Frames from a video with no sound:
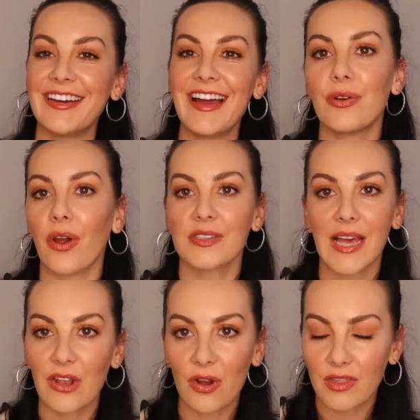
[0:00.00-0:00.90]
who knows
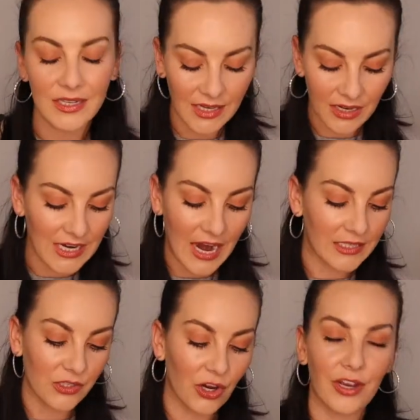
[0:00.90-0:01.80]
how long things are gonna take.
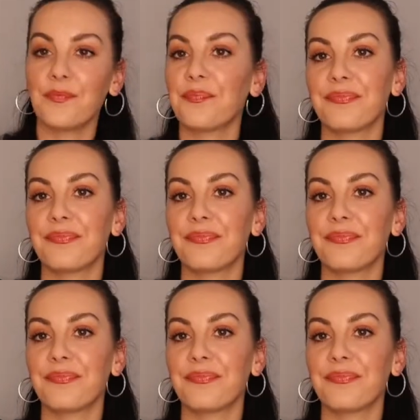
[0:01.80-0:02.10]
So